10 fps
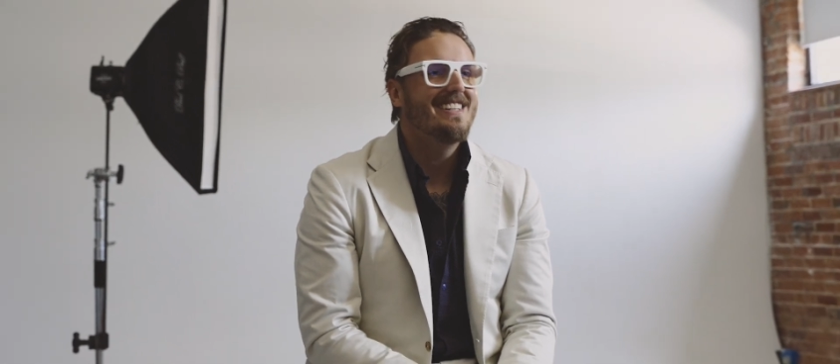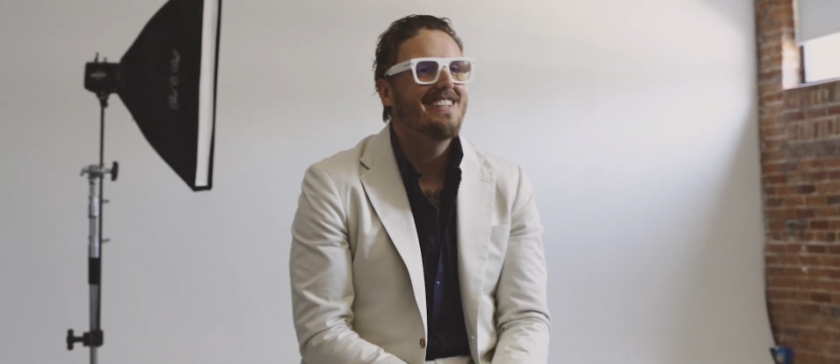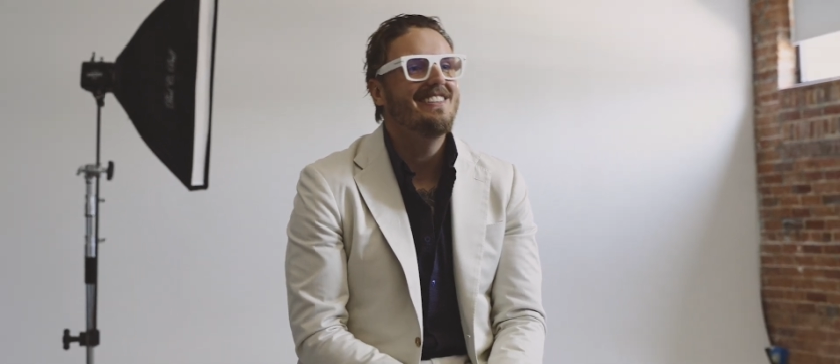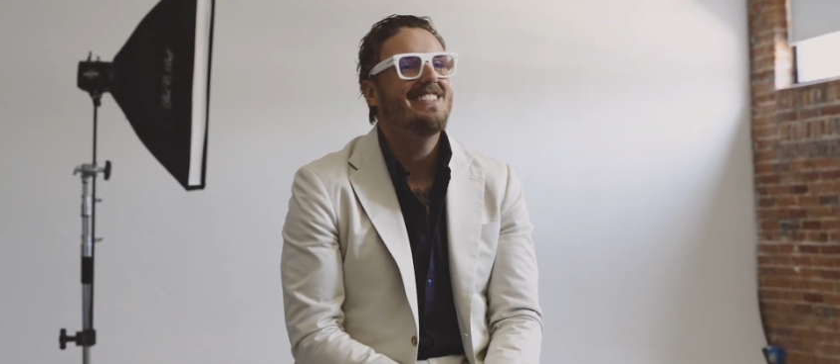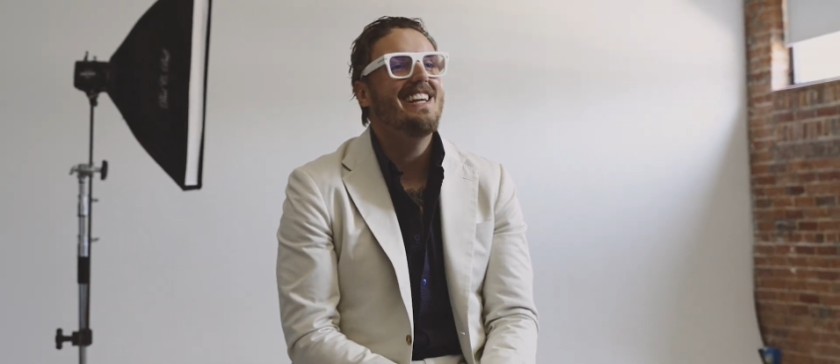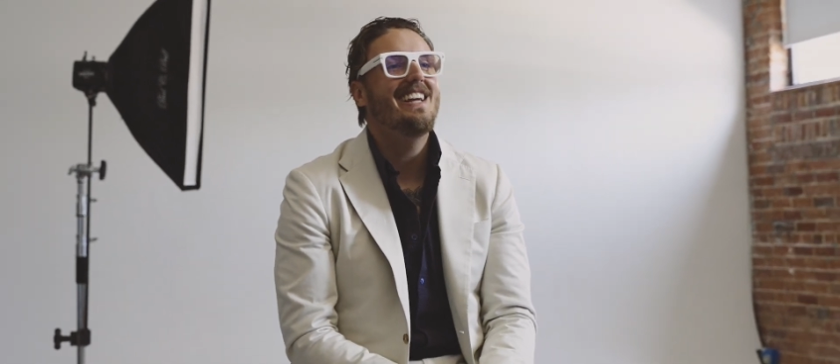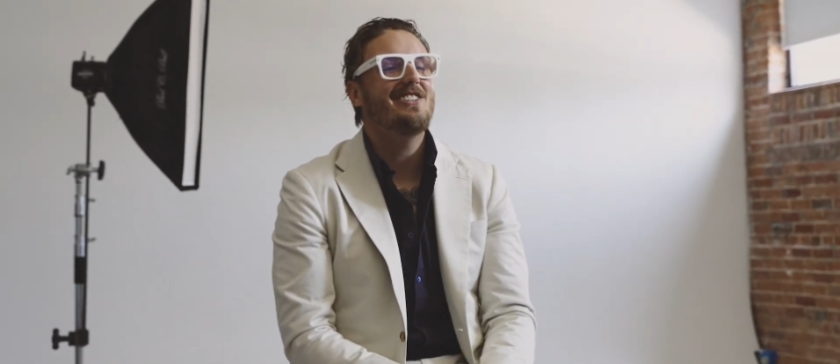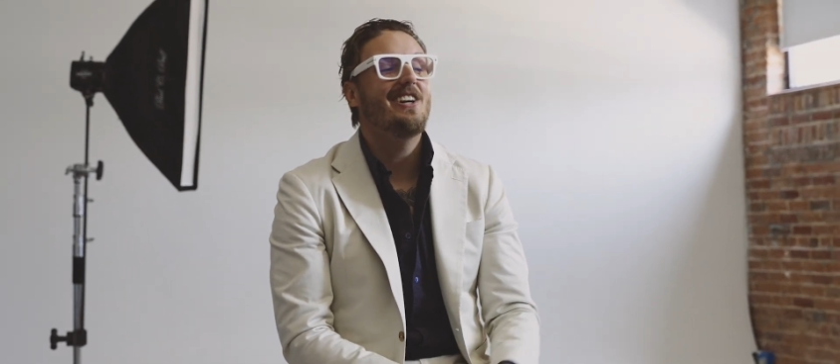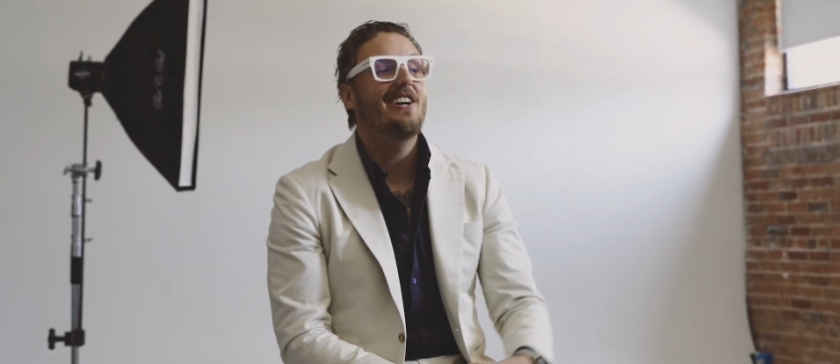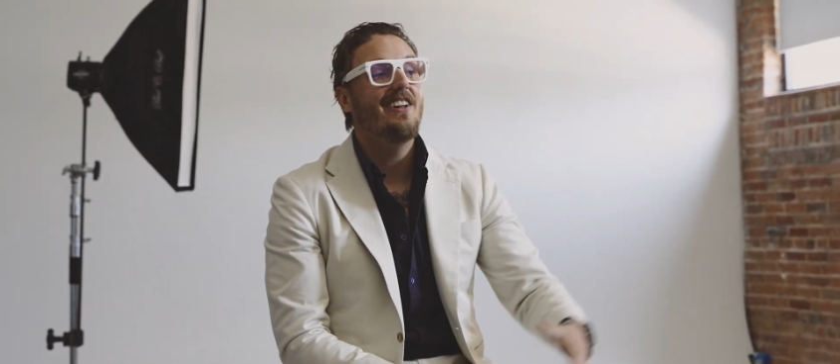So
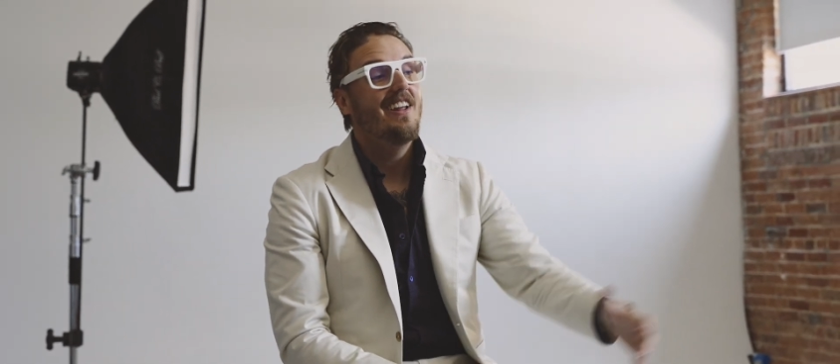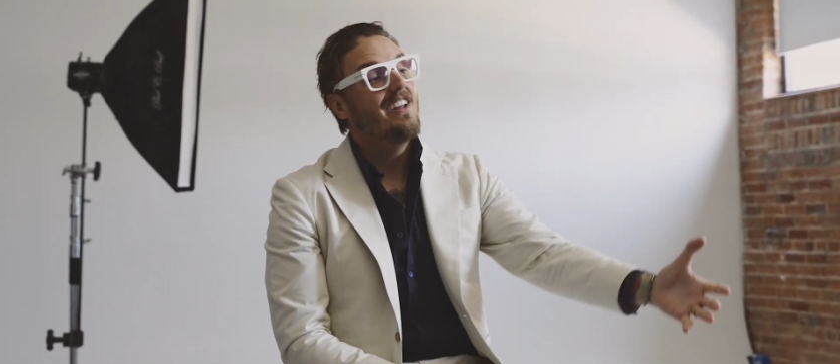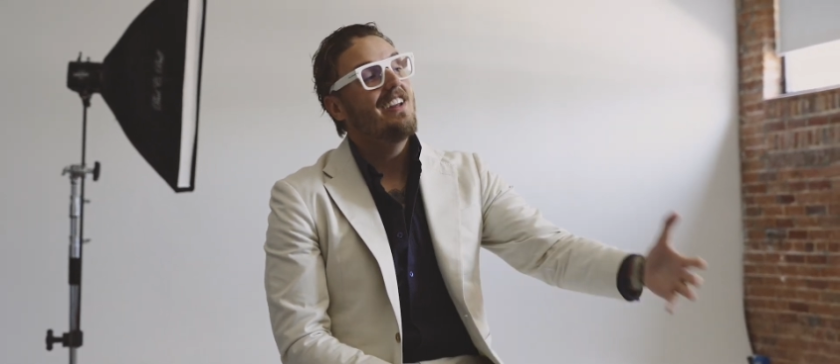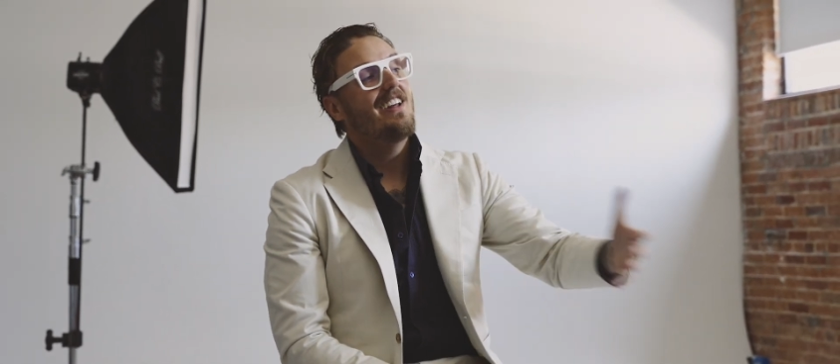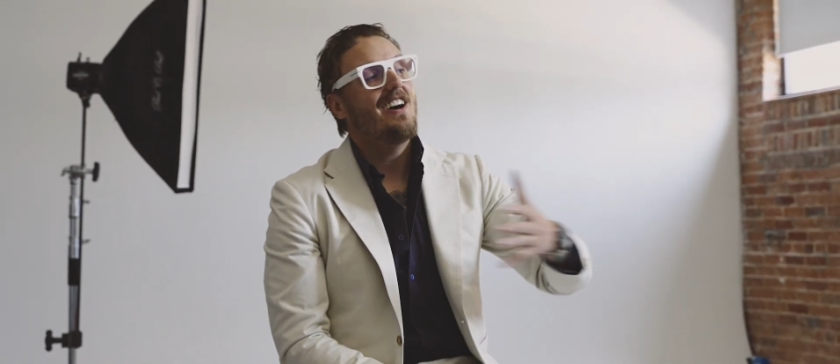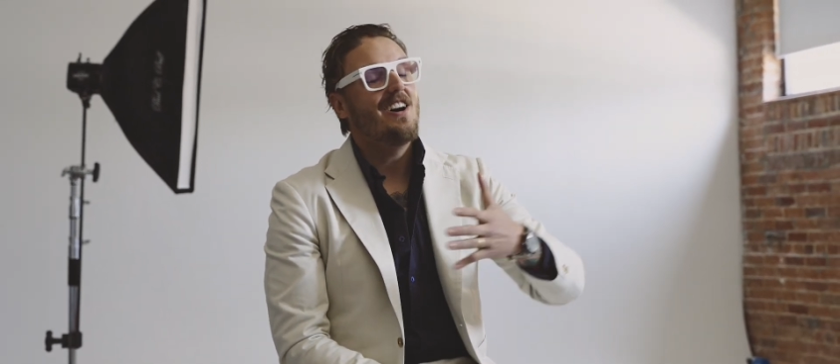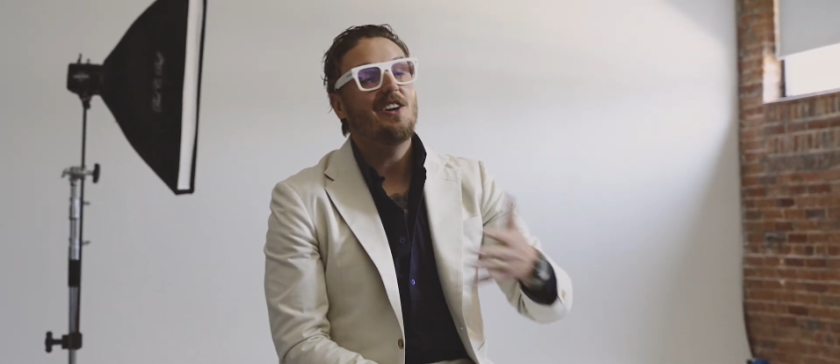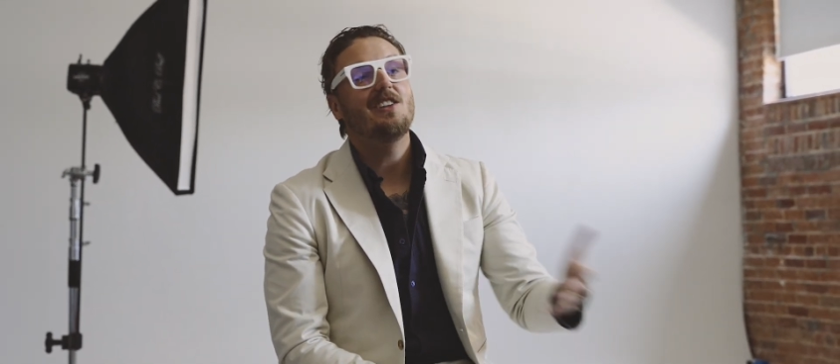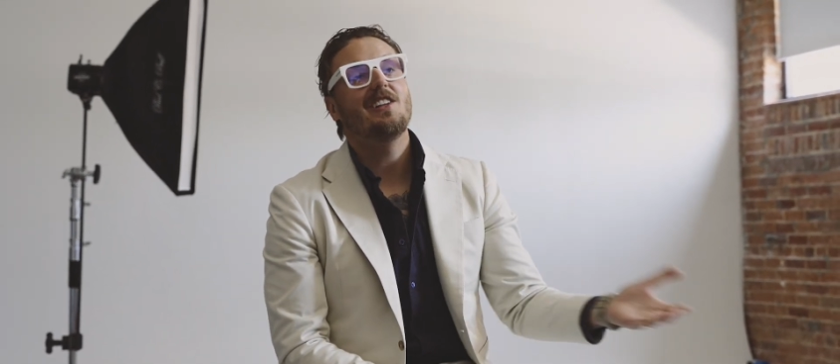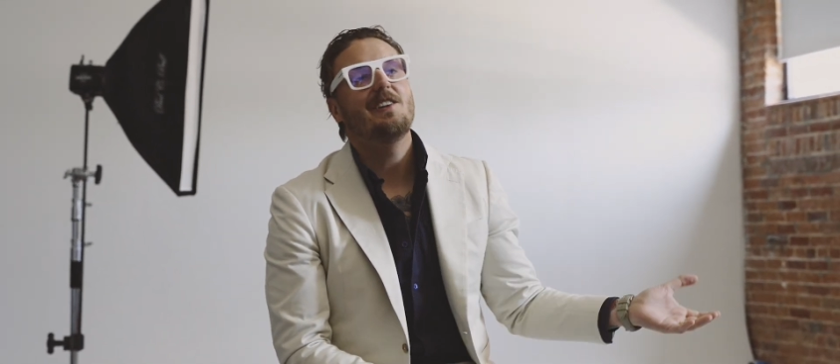DHL
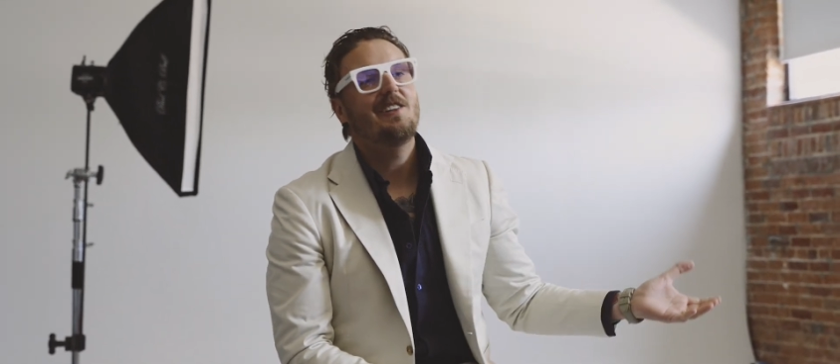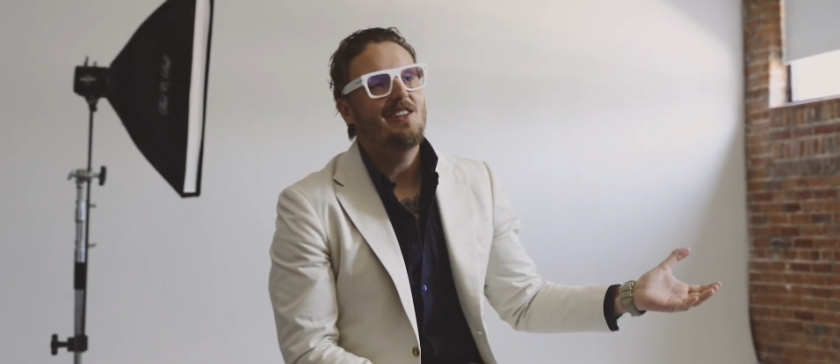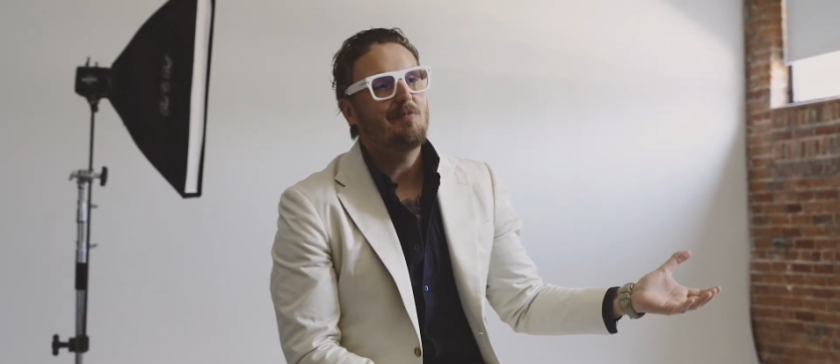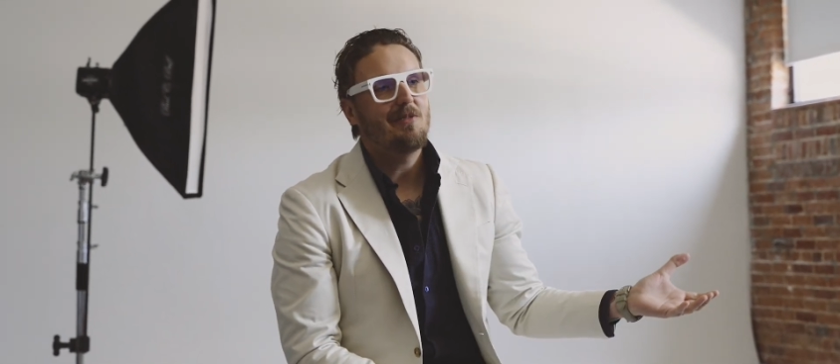unloaded the